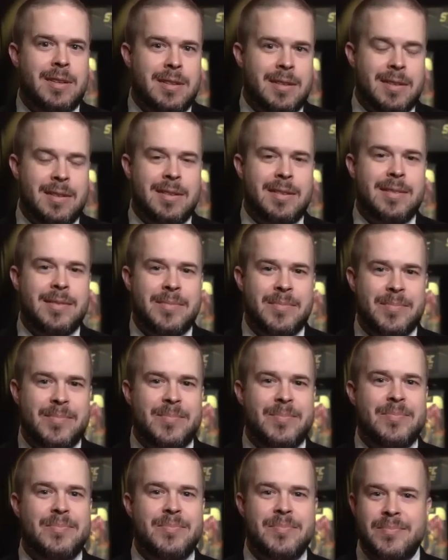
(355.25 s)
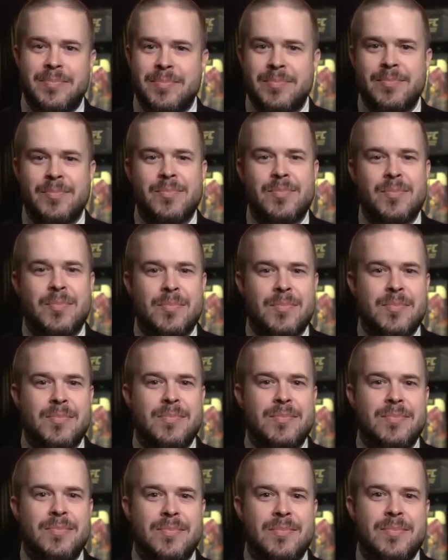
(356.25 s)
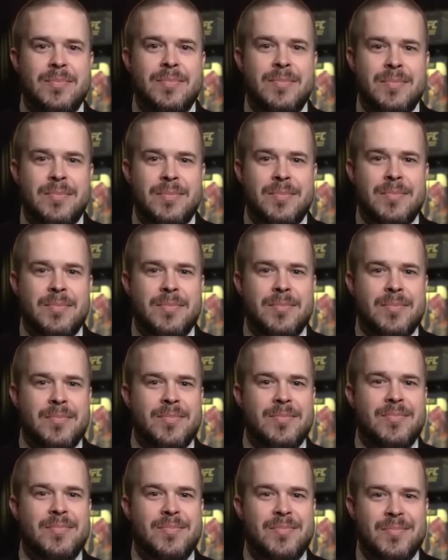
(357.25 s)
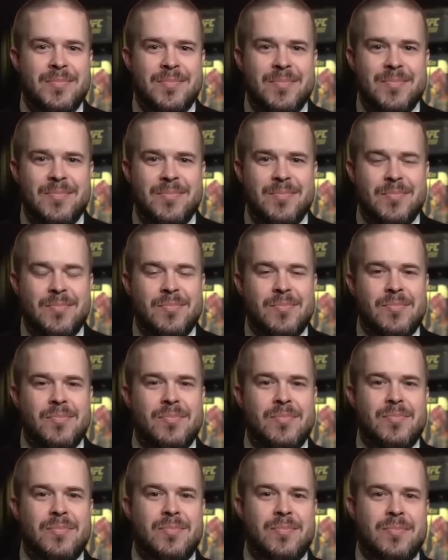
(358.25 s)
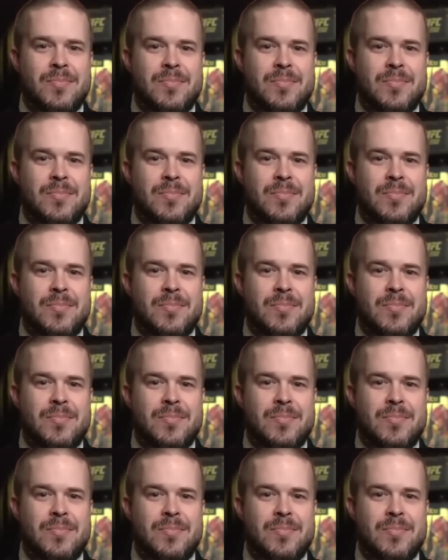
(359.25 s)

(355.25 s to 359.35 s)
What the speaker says: (not speaking)